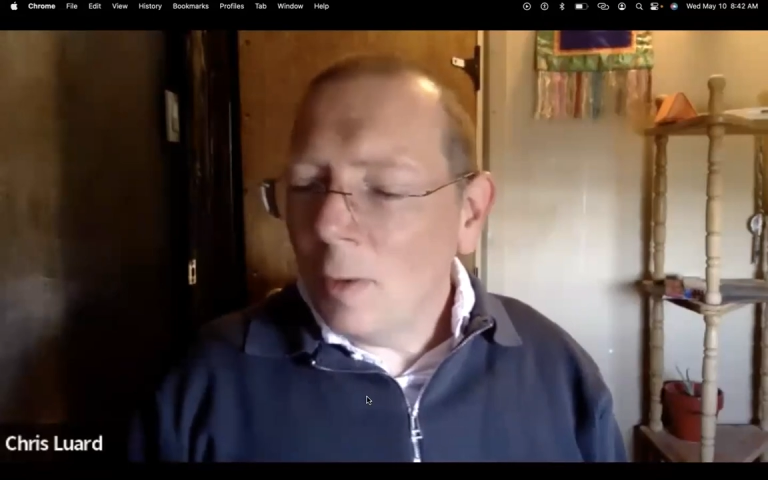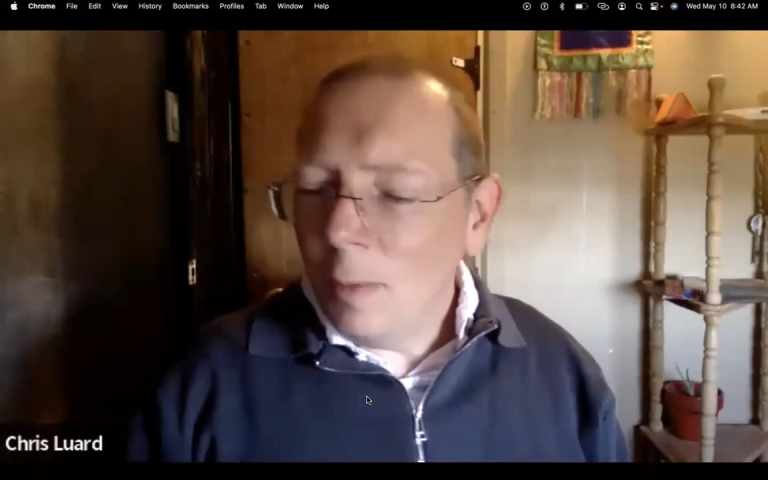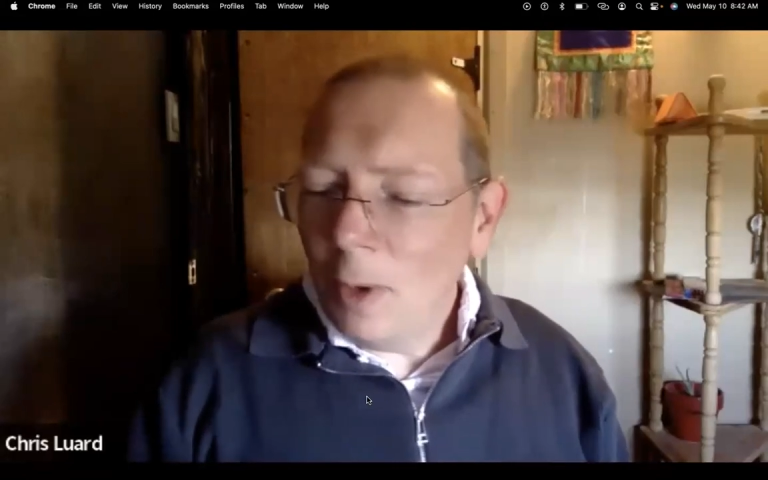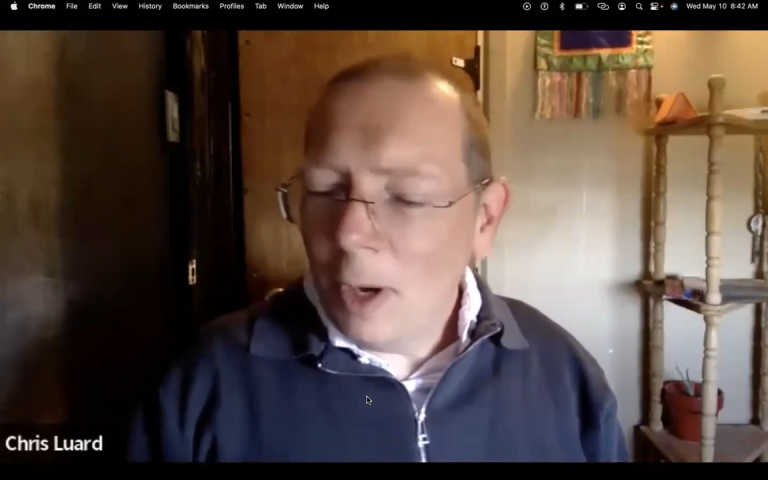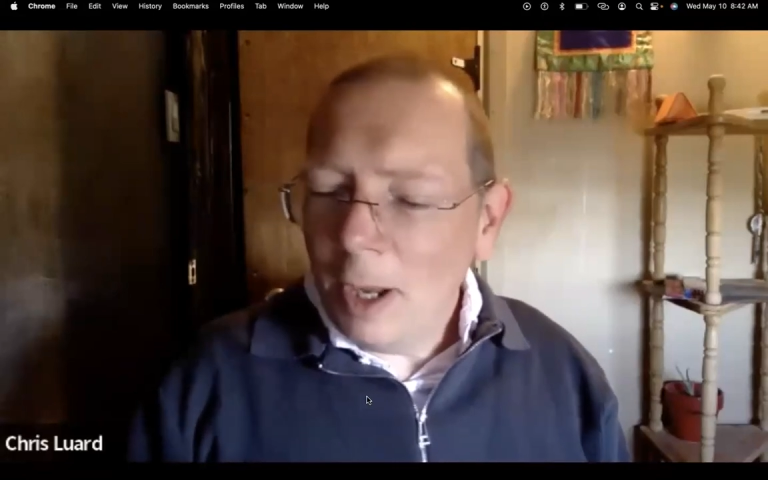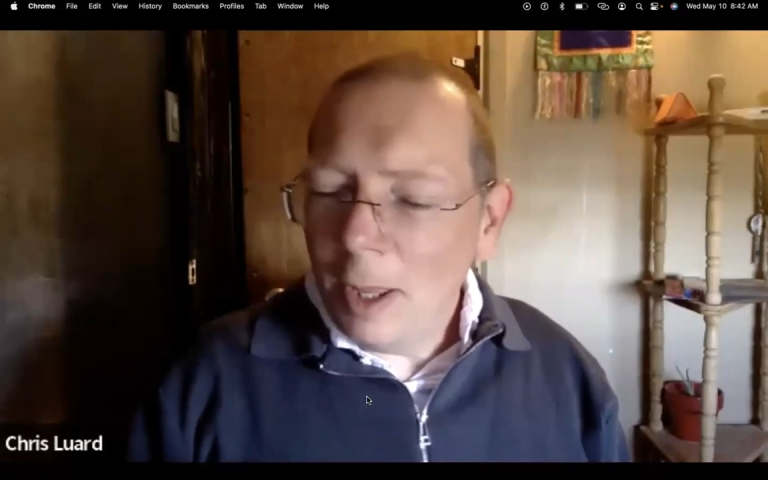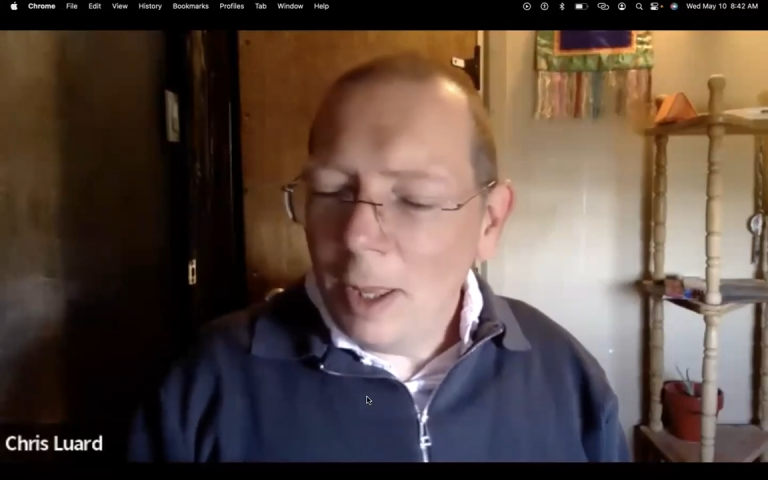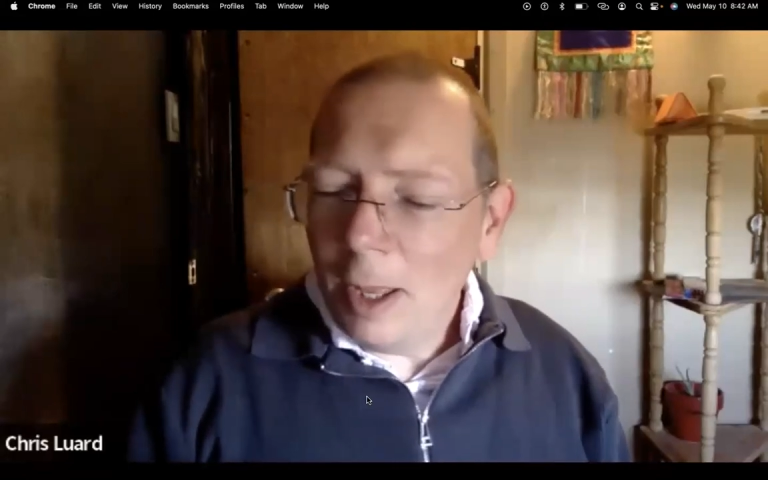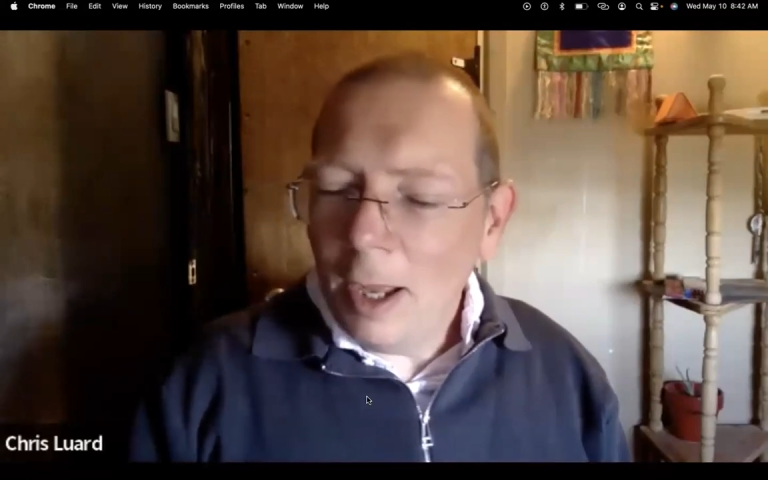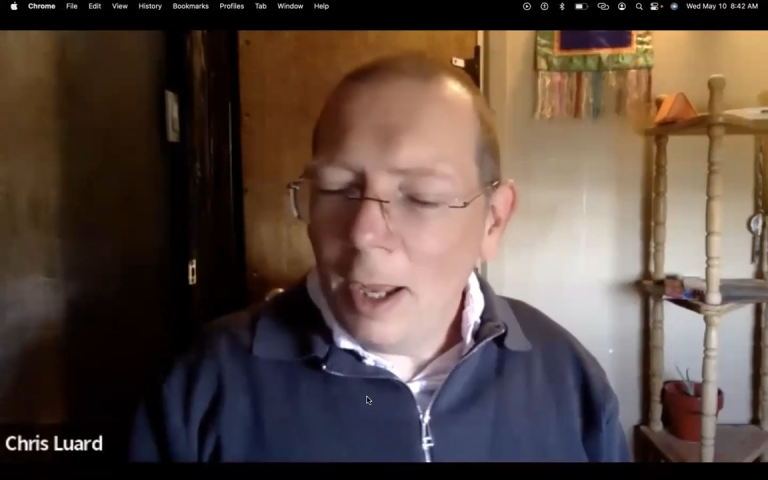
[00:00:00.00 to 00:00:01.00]
So
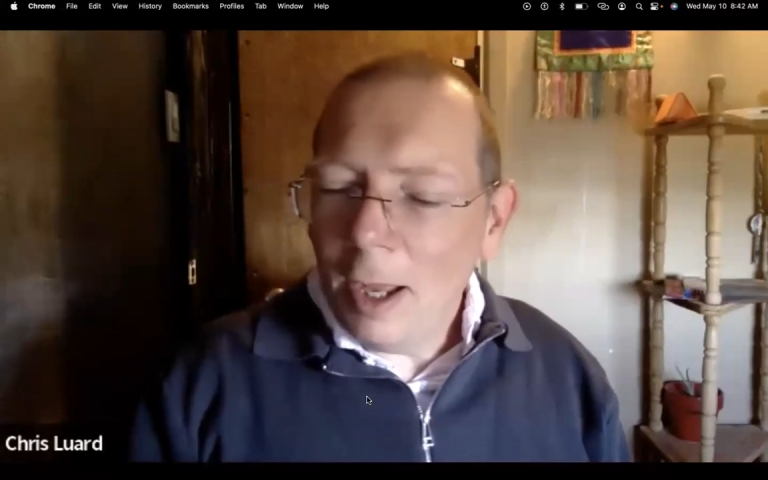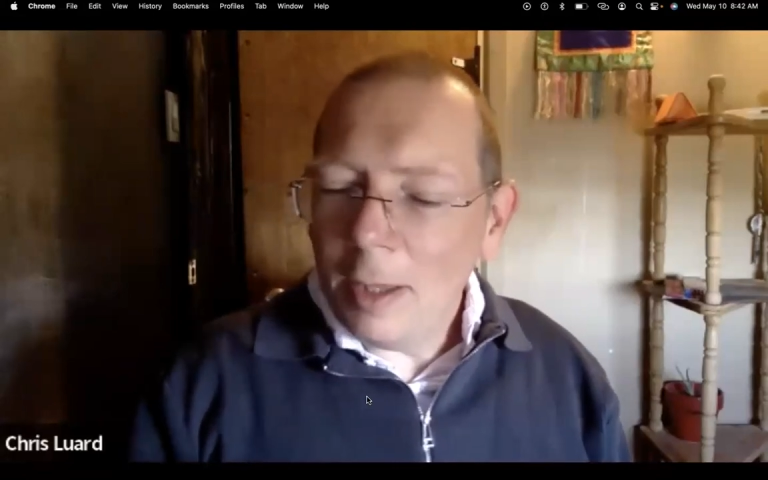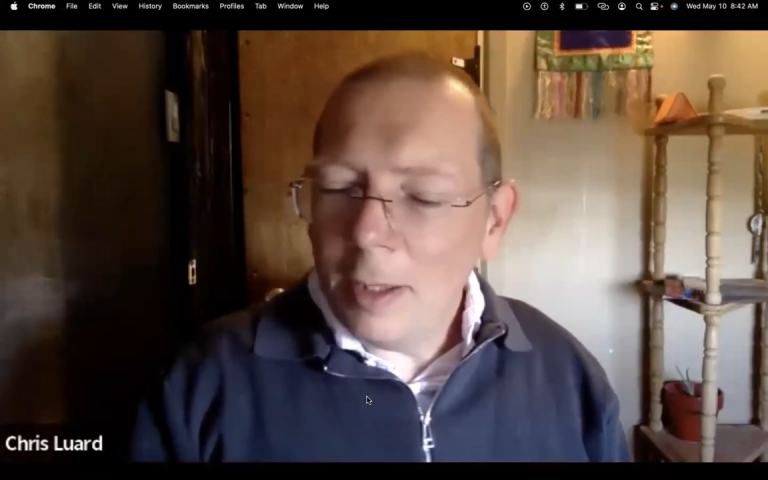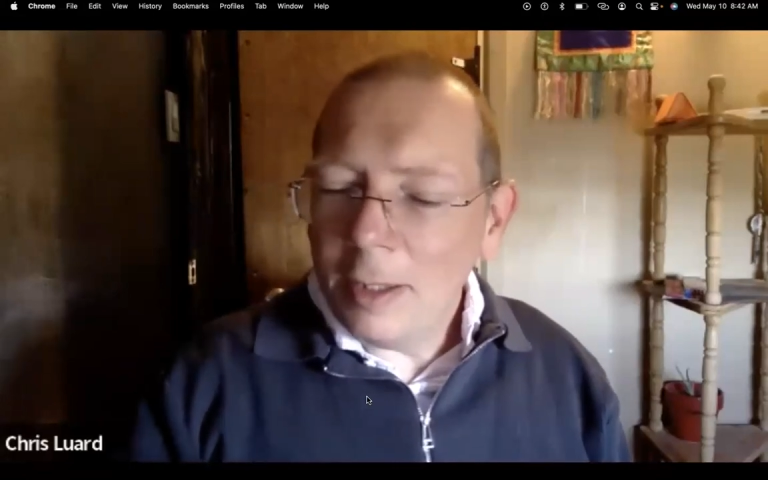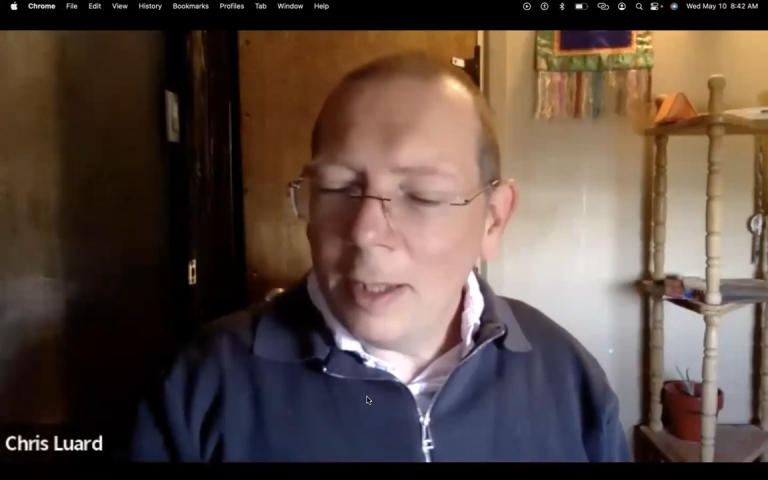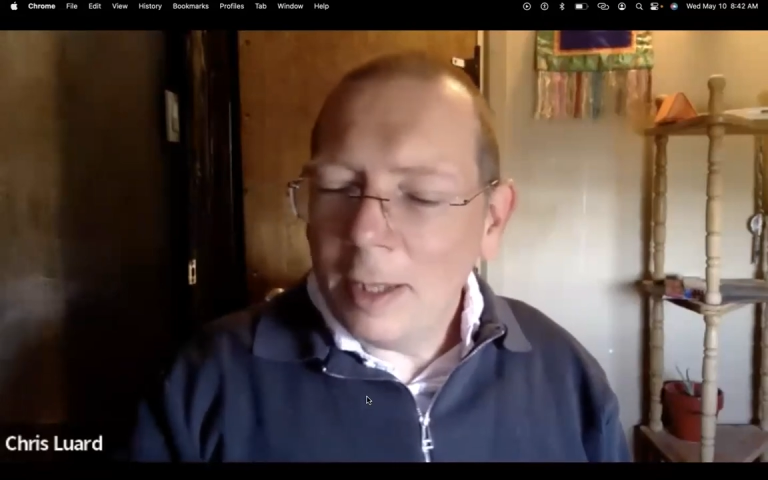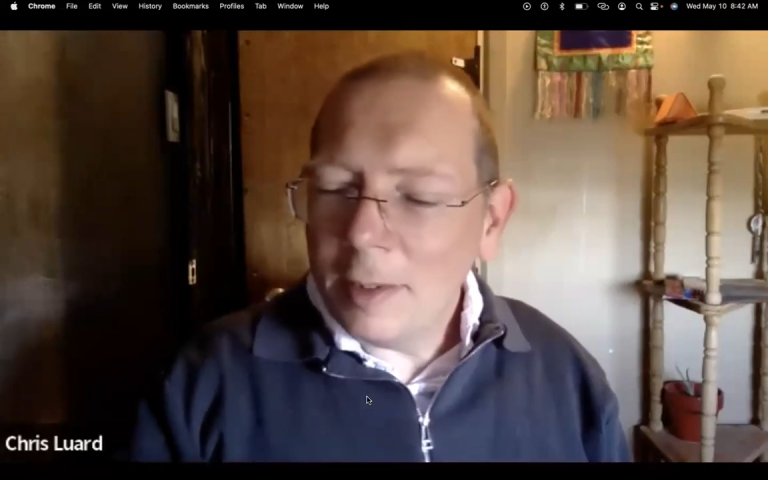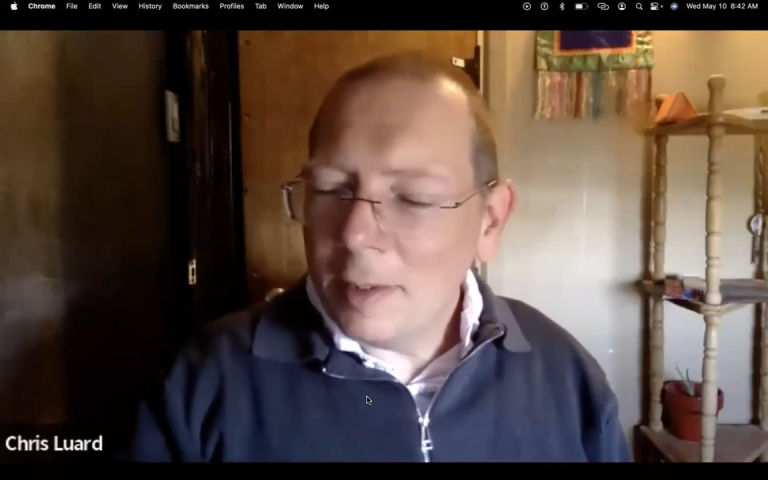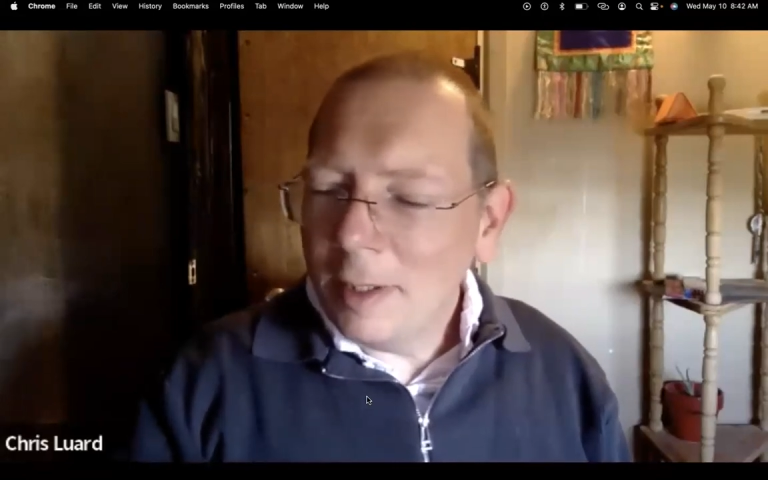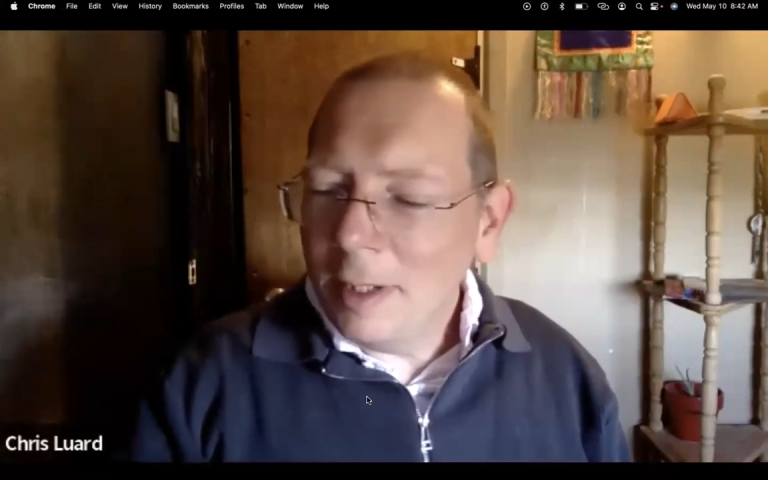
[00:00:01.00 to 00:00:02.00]
I
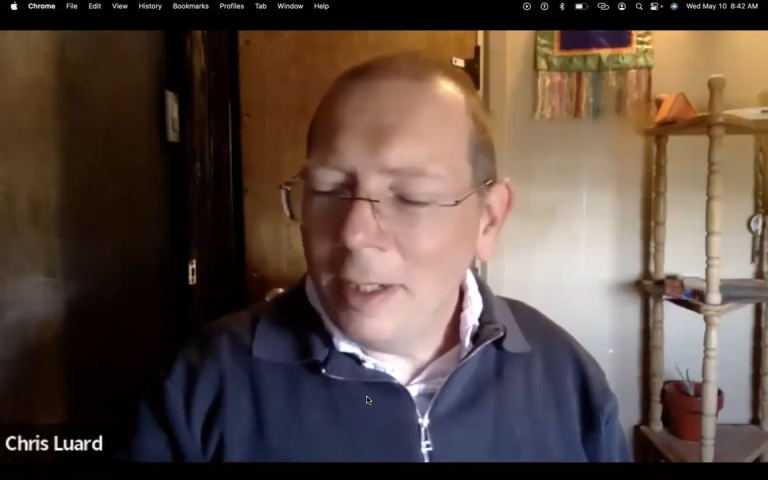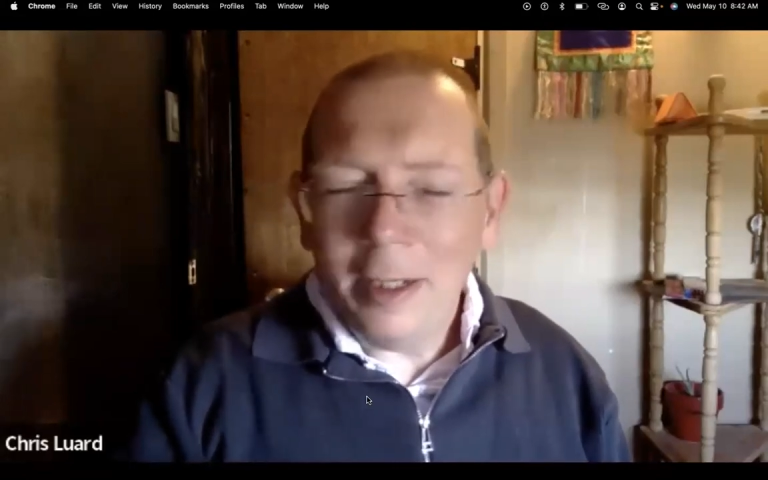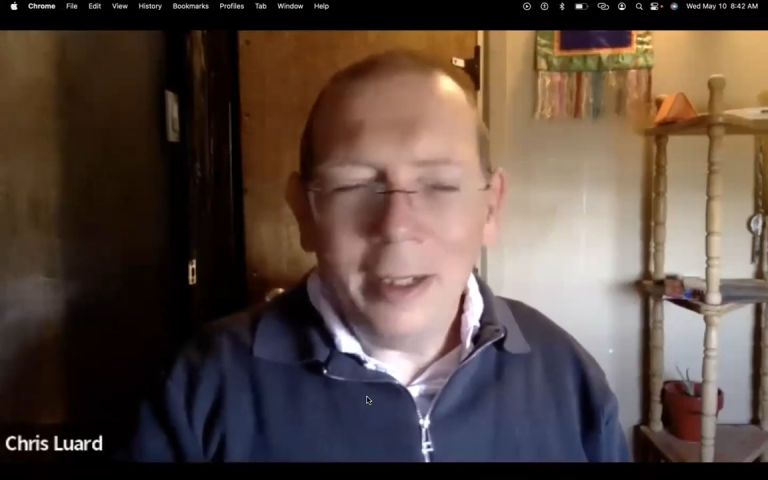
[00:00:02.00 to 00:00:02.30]
think that's